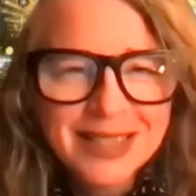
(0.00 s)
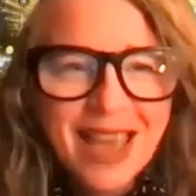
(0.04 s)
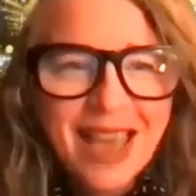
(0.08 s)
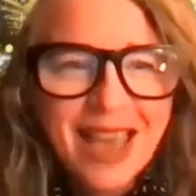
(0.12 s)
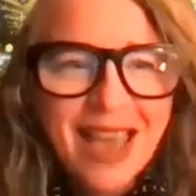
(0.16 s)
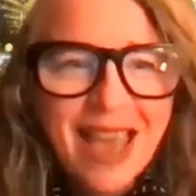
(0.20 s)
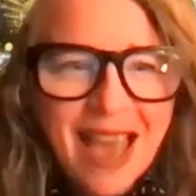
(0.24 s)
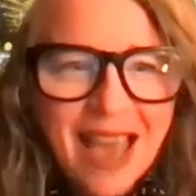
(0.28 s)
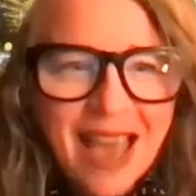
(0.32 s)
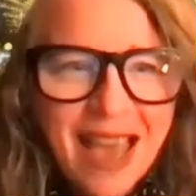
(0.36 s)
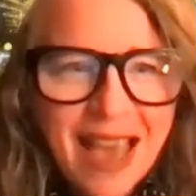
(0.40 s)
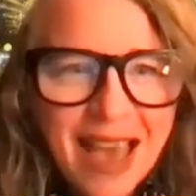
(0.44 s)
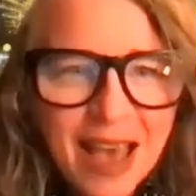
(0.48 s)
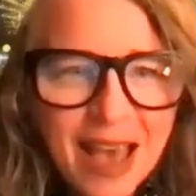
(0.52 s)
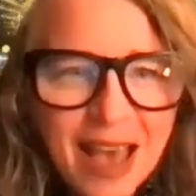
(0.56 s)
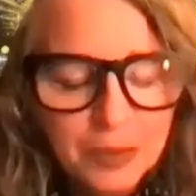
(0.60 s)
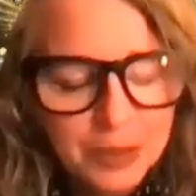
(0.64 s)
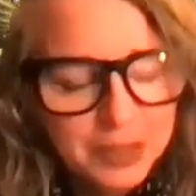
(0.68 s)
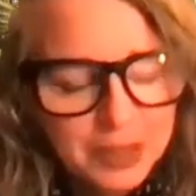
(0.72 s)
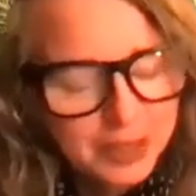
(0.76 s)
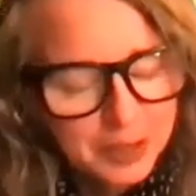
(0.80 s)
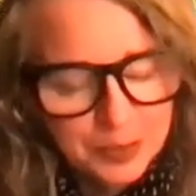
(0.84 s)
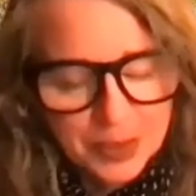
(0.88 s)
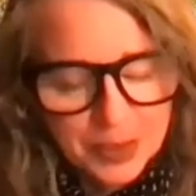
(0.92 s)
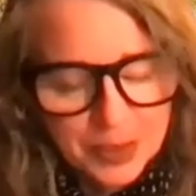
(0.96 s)
Yeah,
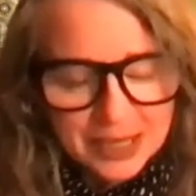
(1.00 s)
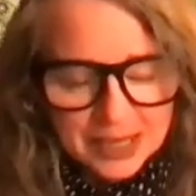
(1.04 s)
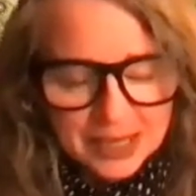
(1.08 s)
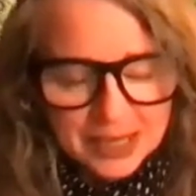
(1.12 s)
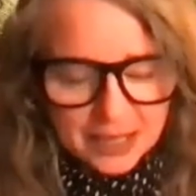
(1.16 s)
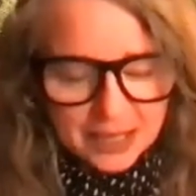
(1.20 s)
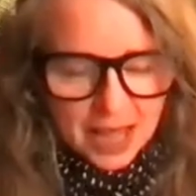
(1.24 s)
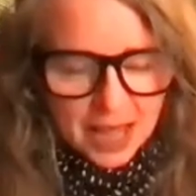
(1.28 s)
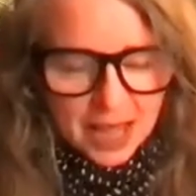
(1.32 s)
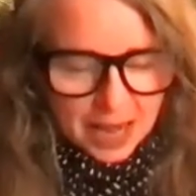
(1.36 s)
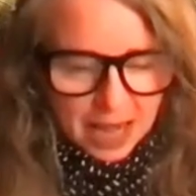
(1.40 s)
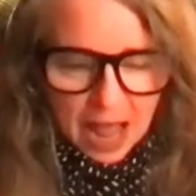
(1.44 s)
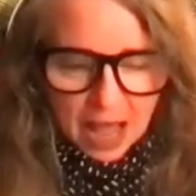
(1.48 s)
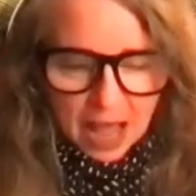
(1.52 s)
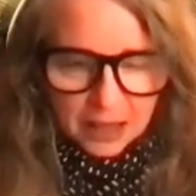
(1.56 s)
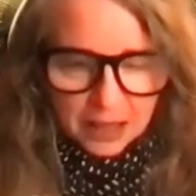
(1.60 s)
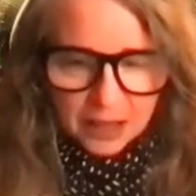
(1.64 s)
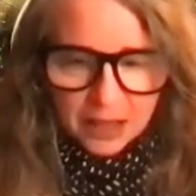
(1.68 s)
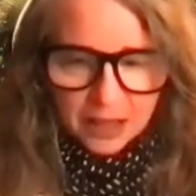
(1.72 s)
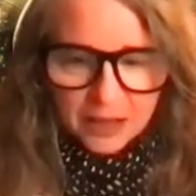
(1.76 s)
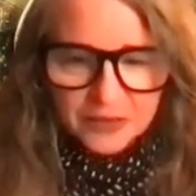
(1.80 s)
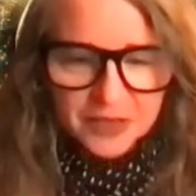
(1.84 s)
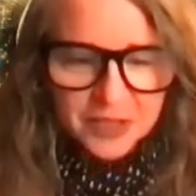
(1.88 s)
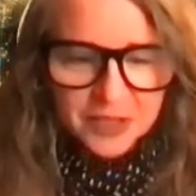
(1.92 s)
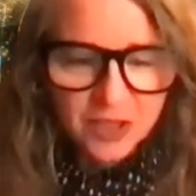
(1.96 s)
well, it's been a delight. I
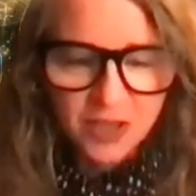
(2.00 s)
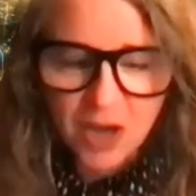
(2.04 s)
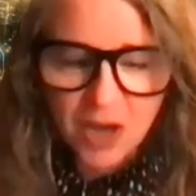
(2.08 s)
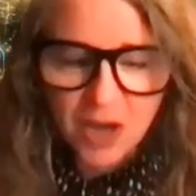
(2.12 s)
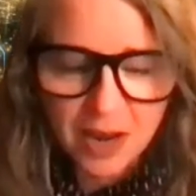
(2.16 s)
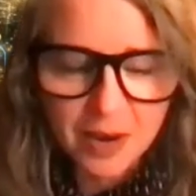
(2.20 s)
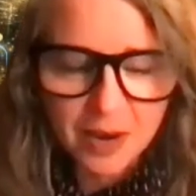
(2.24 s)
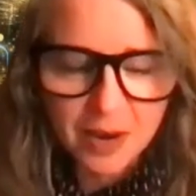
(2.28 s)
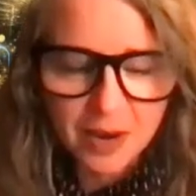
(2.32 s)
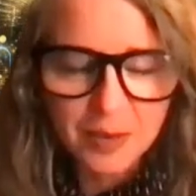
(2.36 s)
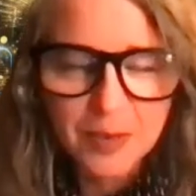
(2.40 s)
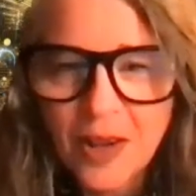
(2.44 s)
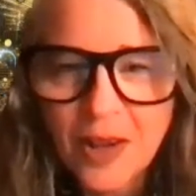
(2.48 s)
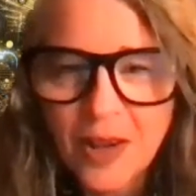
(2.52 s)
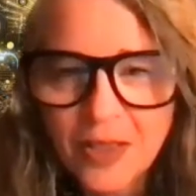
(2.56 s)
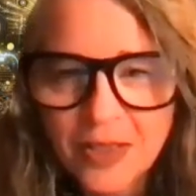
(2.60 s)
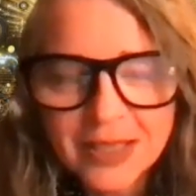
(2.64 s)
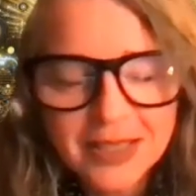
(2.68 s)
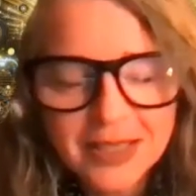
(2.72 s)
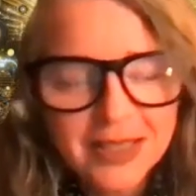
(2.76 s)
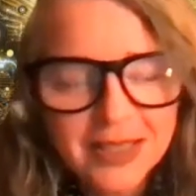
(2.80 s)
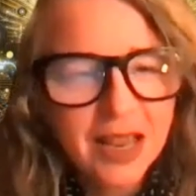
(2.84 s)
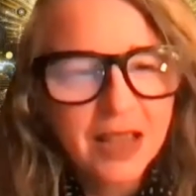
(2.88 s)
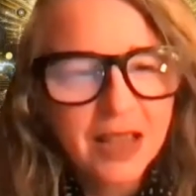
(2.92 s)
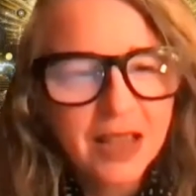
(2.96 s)
love to chat about all
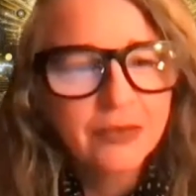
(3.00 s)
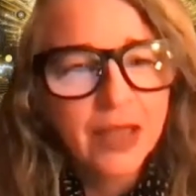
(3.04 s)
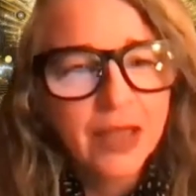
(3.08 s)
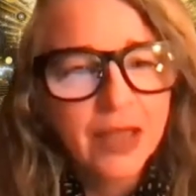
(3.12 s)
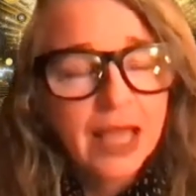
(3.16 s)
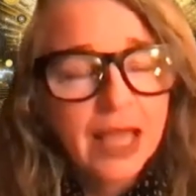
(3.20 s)
this stuff.